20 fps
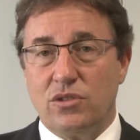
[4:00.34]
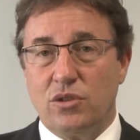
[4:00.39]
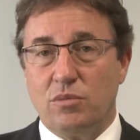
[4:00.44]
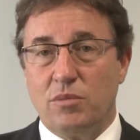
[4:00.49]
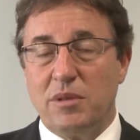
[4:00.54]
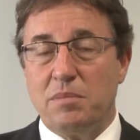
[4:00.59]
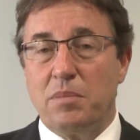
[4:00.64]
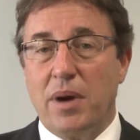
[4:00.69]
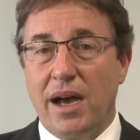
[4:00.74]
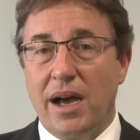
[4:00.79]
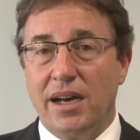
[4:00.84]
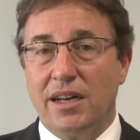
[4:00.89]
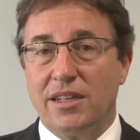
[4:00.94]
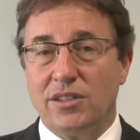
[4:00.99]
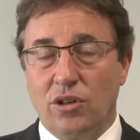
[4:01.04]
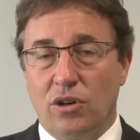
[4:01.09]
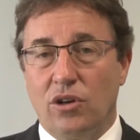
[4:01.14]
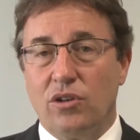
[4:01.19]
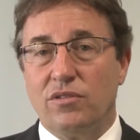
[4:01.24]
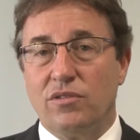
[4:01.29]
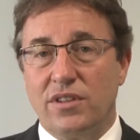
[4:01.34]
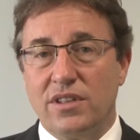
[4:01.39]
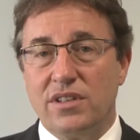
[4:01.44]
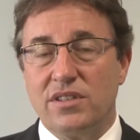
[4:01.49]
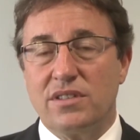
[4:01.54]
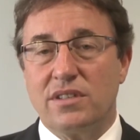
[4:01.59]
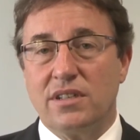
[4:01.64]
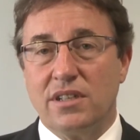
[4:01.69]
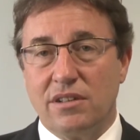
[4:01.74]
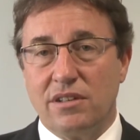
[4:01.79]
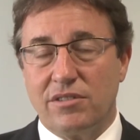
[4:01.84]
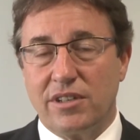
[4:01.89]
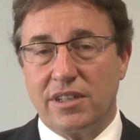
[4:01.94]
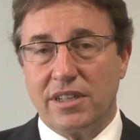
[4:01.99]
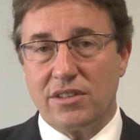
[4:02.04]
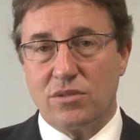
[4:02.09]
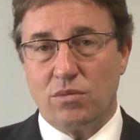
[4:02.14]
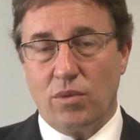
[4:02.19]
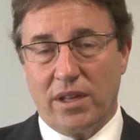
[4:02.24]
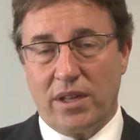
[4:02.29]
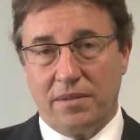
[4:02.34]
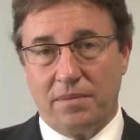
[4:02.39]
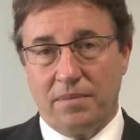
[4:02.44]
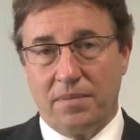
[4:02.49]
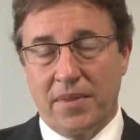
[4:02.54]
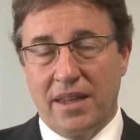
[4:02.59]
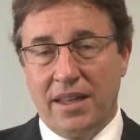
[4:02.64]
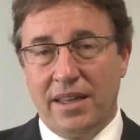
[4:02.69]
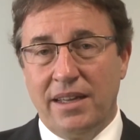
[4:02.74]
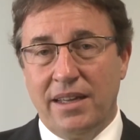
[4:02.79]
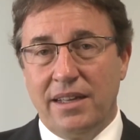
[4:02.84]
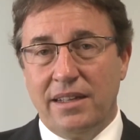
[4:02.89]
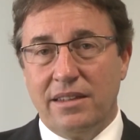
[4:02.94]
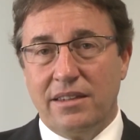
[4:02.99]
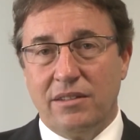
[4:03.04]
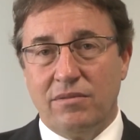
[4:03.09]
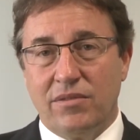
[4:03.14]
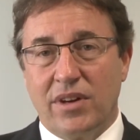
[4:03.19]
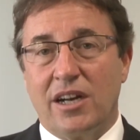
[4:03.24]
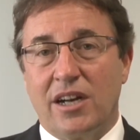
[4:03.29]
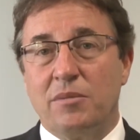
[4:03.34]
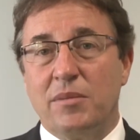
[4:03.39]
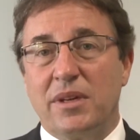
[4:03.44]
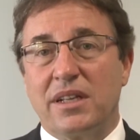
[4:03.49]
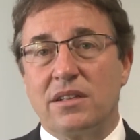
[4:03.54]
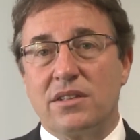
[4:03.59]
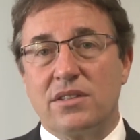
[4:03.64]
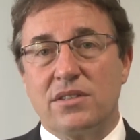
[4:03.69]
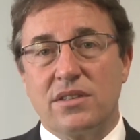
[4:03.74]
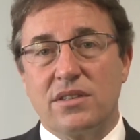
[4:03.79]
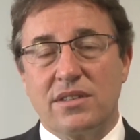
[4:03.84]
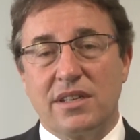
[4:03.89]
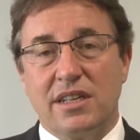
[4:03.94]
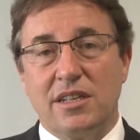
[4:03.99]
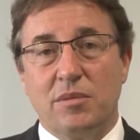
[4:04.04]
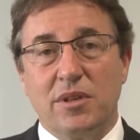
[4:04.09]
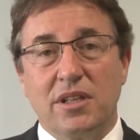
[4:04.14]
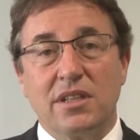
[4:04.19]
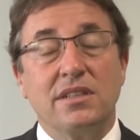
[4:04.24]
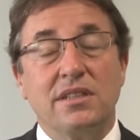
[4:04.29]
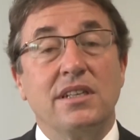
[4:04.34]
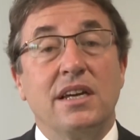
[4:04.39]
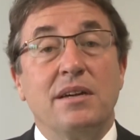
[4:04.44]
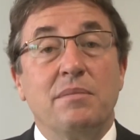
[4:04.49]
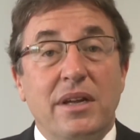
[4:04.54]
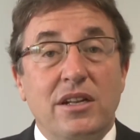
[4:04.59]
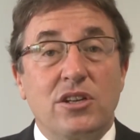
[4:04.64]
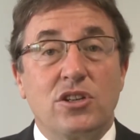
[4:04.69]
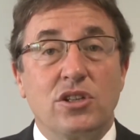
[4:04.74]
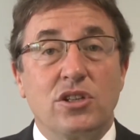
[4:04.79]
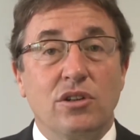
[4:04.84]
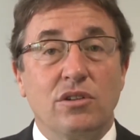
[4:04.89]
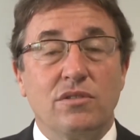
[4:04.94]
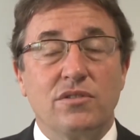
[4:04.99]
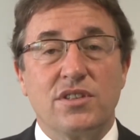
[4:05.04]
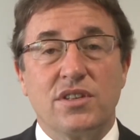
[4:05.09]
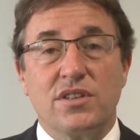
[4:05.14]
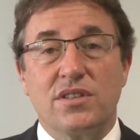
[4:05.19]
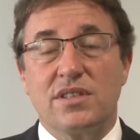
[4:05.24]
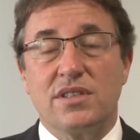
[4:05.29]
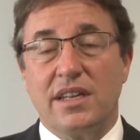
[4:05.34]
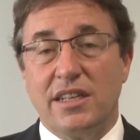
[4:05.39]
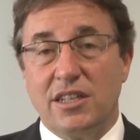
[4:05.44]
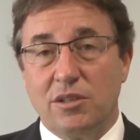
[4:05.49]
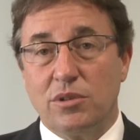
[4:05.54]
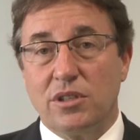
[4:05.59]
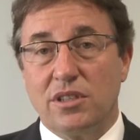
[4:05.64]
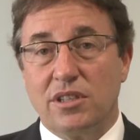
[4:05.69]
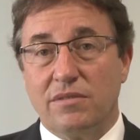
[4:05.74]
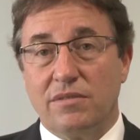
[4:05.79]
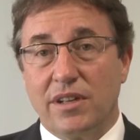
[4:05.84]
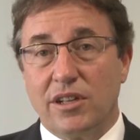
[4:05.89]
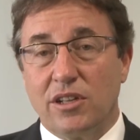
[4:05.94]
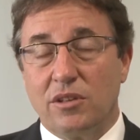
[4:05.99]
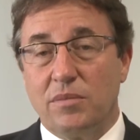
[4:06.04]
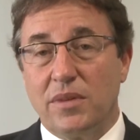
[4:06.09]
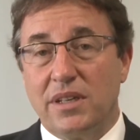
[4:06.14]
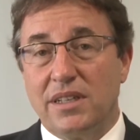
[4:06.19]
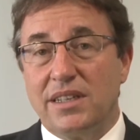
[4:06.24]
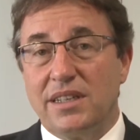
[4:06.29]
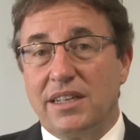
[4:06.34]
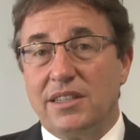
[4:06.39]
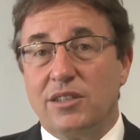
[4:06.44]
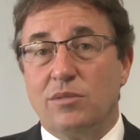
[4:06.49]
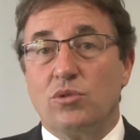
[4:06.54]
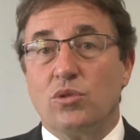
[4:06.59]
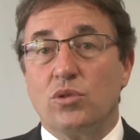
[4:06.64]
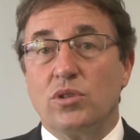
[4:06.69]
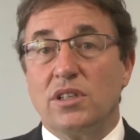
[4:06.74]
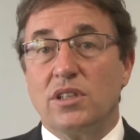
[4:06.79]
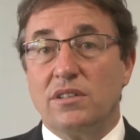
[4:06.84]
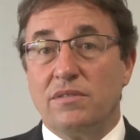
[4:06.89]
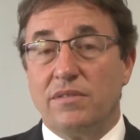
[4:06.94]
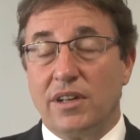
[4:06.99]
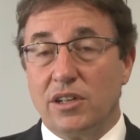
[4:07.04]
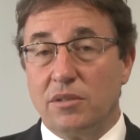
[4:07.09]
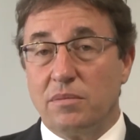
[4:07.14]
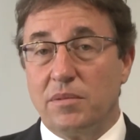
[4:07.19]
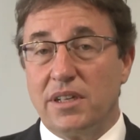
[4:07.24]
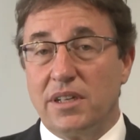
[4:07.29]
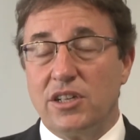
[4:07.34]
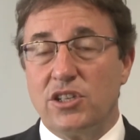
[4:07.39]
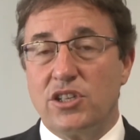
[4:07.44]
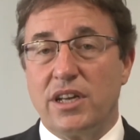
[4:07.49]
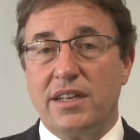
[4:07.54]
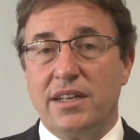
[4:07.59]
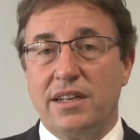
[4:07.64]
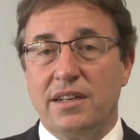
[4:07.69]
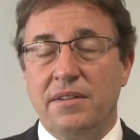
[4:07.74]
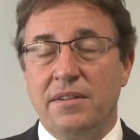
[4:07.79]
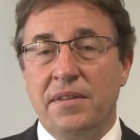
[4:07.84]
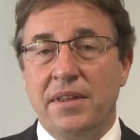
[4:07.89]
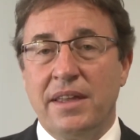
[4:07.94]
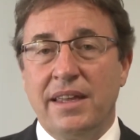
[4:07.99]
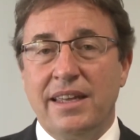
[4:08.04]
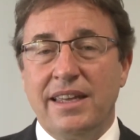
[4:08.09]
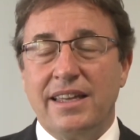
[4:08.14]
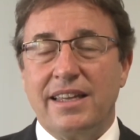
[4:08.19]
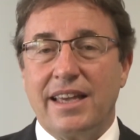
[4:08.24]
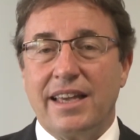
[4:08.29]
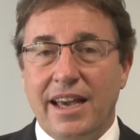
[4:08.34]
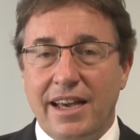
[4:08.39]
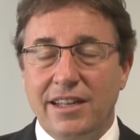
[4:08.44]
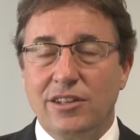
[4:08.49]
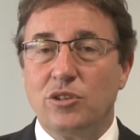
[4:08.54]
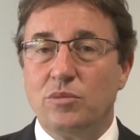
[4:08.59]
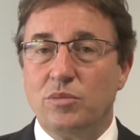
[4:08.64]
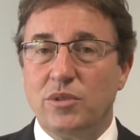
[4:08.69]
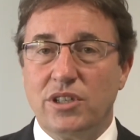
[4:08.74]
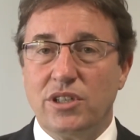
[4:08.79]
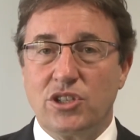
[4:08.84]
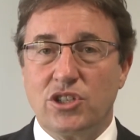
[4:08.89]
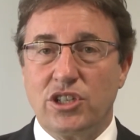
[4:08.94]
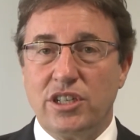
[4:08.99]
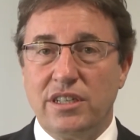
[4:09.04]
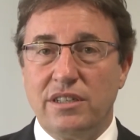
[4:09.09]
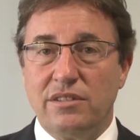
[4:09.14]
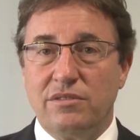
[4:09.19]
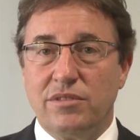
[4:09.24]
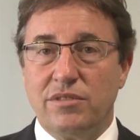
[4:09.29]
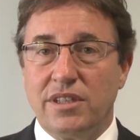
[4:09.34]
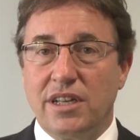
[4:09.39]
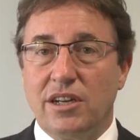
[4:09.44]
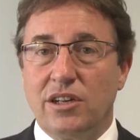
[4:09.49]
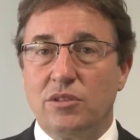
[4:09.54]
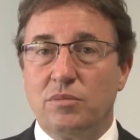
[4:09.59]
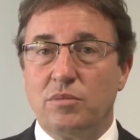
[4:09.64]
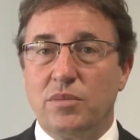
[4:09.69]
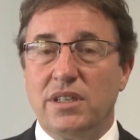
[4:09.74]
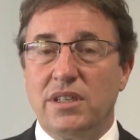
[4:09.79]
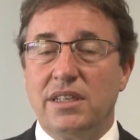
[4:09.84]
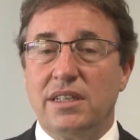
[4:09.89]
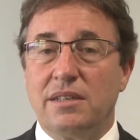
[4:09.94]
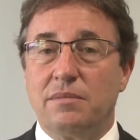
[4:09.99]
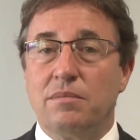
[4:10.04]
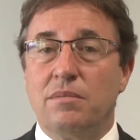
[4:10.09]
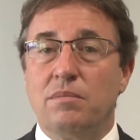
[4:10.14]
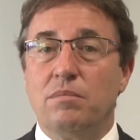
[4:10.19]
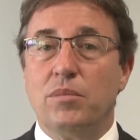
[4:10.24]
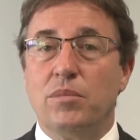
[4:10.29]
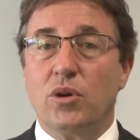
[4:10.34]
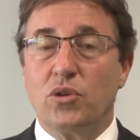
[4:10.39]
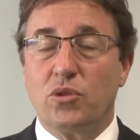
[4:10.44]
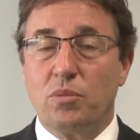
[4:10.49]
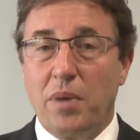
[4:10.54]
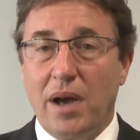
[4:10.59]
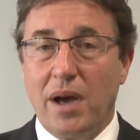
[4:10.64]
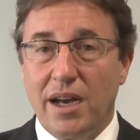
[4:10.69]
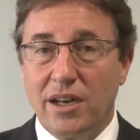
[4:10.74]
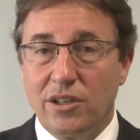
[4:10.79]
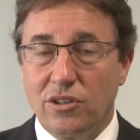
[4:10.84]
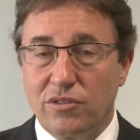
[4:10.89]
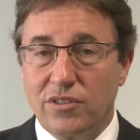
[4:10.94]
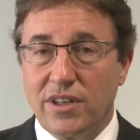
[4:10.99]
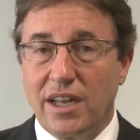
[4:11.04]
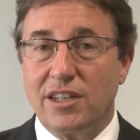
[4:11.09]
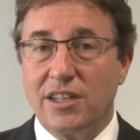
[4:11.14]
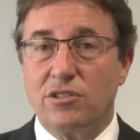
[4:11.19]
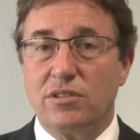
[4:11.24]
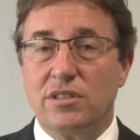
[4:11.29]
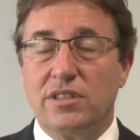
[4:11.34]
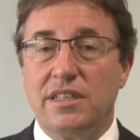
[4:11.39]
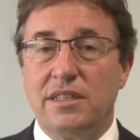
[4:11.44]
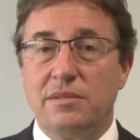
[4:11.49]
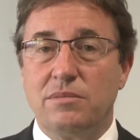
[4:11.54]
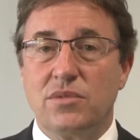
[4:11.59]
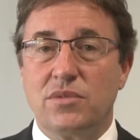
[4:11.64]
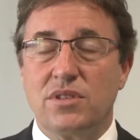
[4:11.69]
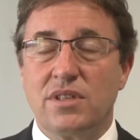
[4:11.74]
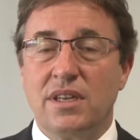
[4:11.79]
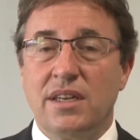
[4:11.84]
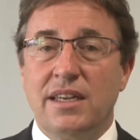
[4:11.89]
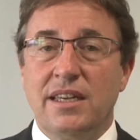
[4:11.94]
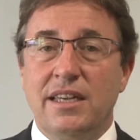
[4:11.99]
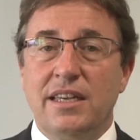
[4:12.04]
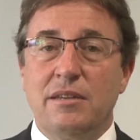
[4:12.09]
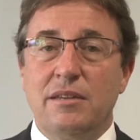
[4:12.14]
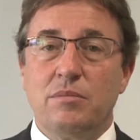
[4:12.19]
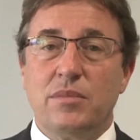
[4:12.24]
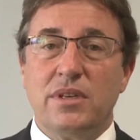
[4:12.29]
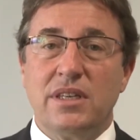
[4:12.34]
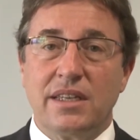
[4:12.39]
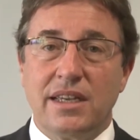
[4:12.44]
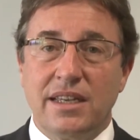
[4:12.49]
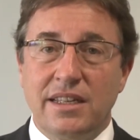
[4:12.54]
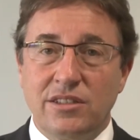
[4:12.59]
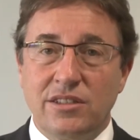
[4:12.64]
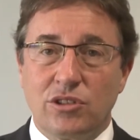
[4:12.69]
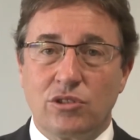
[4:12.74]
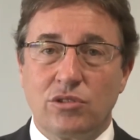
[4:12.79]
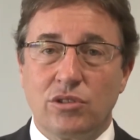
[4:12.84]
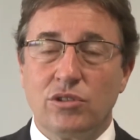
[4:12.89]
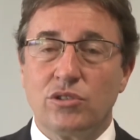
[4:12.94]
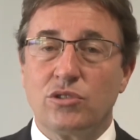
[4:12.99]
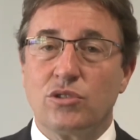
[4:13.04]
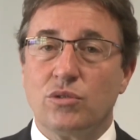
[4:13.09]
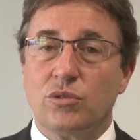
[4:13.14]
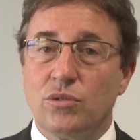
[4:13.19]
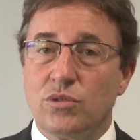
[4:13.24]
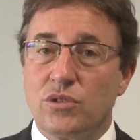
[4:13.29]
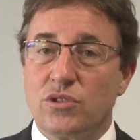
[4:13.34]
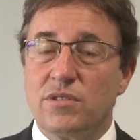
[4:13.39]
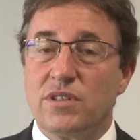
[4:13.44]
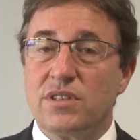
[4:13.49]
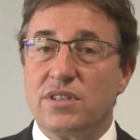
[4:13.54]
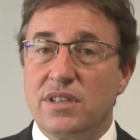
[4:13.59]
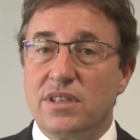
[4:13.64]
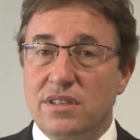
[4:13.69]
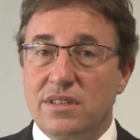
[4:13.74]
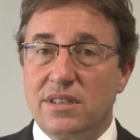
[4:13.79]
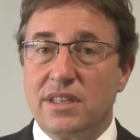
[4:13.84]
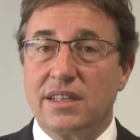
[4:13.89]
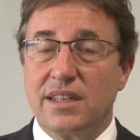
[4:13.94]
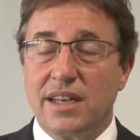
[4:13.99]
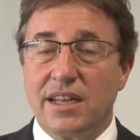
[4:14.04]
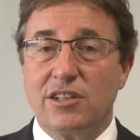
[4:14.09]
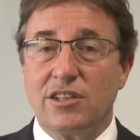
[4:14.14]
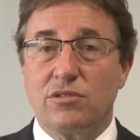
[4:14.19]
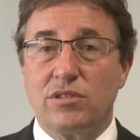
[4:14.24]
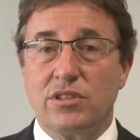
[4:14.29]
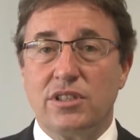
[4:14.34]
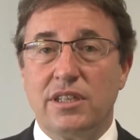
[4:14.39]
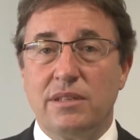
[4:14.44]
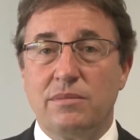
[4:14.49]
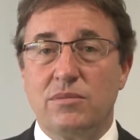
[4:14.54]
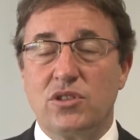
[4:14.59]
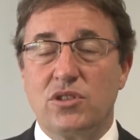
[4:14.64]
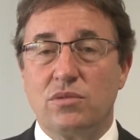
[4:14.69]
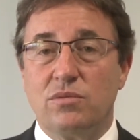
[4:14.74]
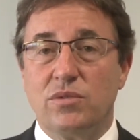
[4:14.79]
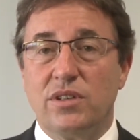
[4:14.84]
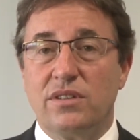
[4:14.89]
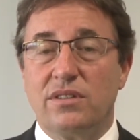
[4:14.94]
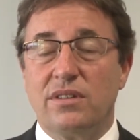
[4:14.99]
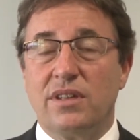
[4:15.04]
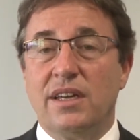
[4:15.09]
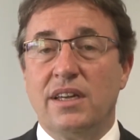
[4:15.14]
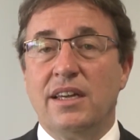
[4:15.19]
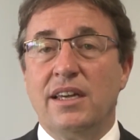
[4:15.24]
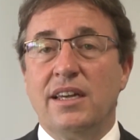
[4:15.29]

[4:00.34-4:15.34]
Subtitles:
to be part of this delivering as one. The environmental sustainability dimension of sustainable development and the broader development agenda cannot be achieved without being both part of country teams, being integral to also assisting country teams with